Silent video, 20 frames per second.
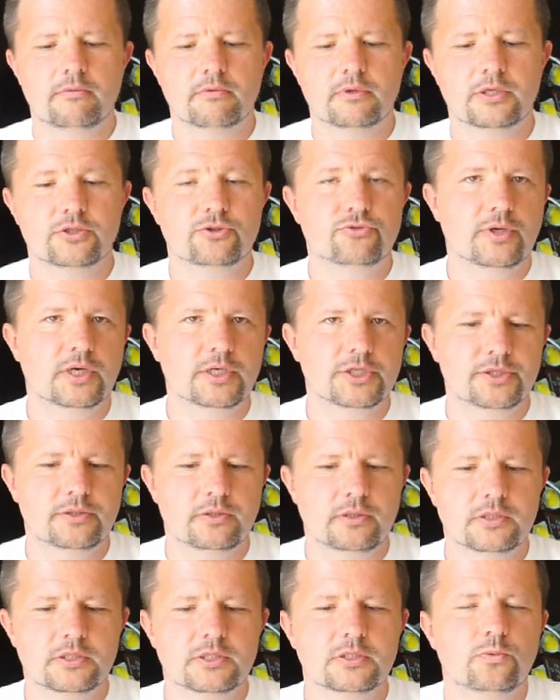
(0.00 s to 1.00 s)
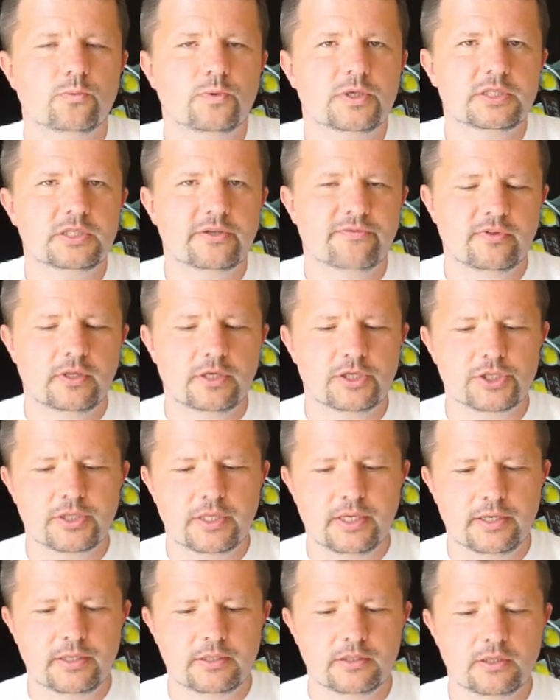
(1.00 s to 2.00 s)
construction. It's twisted
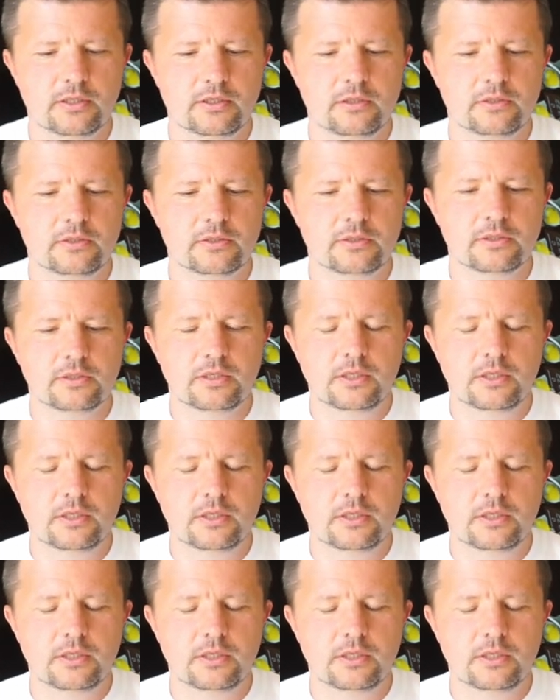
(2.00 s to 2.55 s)
flashlight, and